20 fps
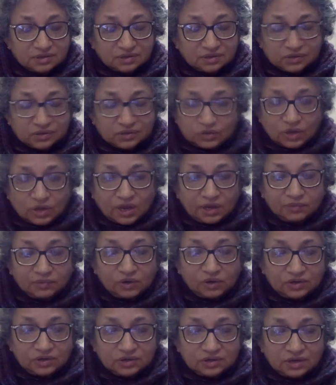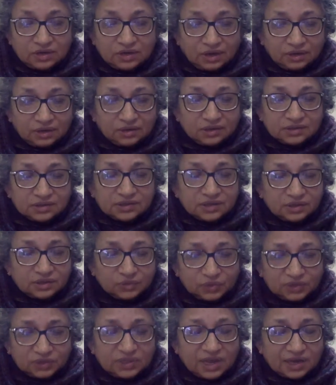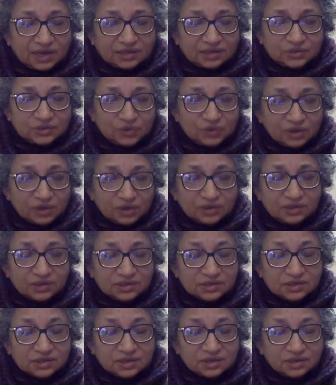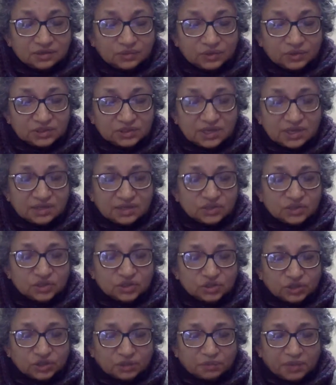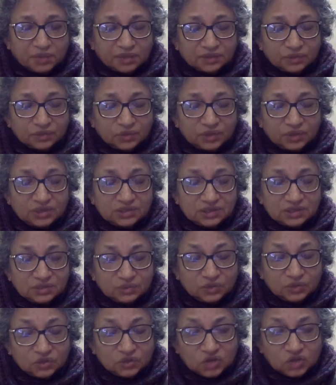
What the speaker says: So I'm not concerned with that. You are concerned with censorship and the ways in which